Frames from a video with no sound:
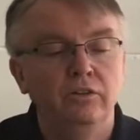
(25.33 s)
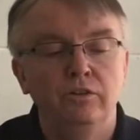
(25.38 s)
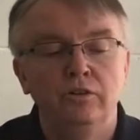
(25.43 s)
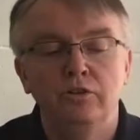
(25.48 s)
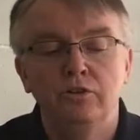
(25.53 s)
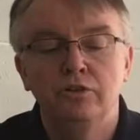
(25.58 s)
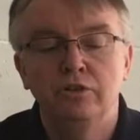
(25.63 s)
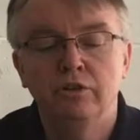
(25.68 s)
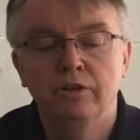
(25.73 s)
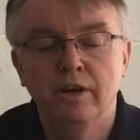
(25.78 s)

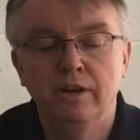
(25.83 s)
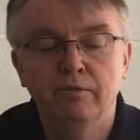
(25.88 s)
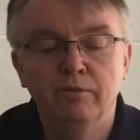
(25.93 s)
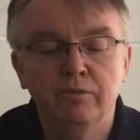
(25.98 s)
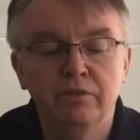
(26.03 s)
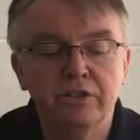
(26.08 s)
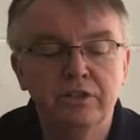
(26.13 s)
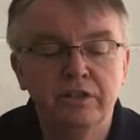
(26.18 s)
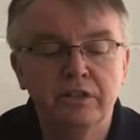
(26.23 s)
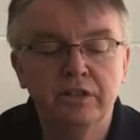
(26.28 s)
You should have
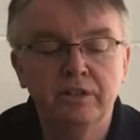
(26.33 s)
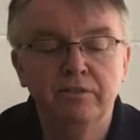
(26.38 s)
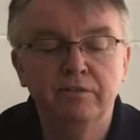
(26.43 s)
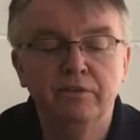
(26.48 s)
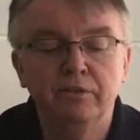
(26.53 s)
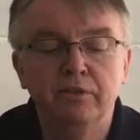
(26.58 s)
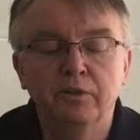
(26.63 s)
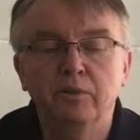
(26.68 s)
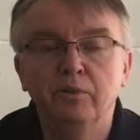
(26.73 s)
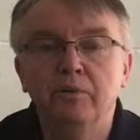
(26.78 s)
received
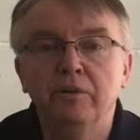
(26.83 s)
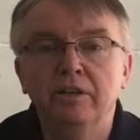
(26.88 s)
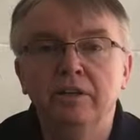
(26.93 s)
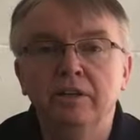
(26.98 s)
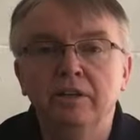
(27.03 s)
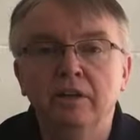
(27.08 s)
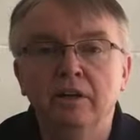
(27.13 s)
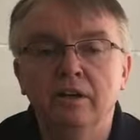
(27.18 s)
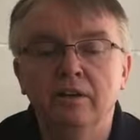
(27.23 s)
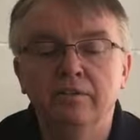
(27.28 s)

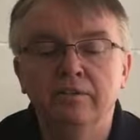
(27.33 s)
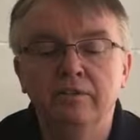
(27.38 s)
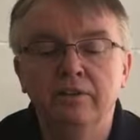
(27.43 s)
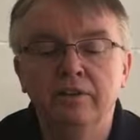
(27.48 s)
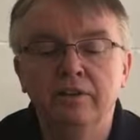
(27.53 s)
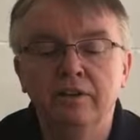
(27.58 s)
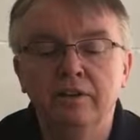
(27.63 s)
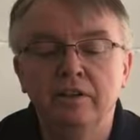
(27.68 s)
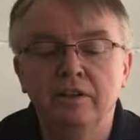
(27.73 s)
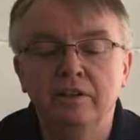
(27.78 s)
3 of
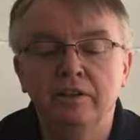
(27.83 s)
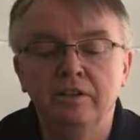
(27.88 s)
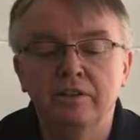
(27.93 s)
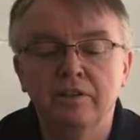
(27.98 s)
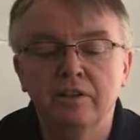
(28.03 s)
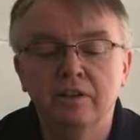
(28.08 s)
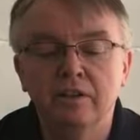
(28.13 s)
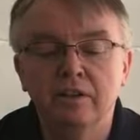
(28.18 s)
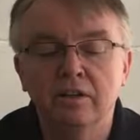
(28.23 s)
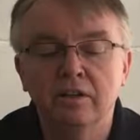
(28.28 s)

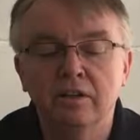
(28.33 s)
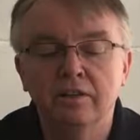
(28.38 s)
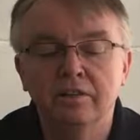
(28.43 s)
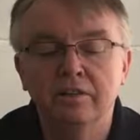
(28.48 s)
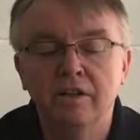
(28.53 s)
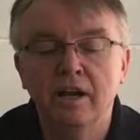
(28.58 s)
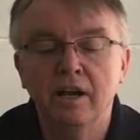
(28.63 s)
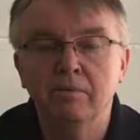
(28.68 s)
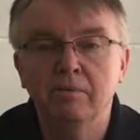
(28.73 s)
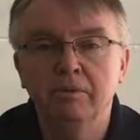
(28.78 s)
these
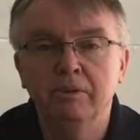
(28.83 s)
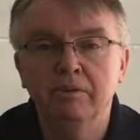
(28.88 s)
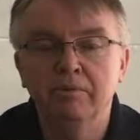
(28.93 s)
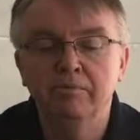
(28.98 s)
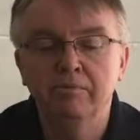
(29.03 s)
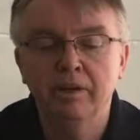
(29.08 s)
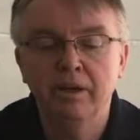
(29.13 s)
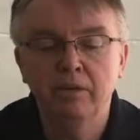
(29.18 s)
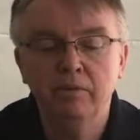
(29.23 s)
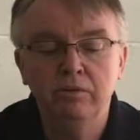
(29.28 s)
tablet
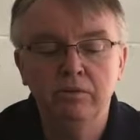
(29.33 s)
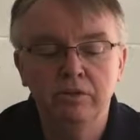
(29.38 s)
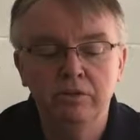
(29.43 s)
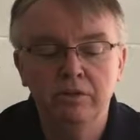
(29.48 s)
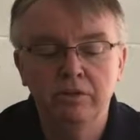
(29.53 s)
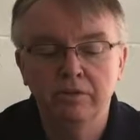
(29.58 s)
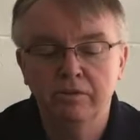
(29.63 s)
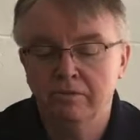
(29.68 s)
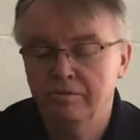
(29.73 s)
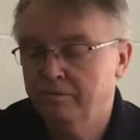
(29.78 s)

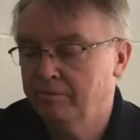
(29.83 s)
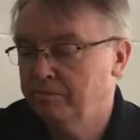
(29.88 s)
mounts.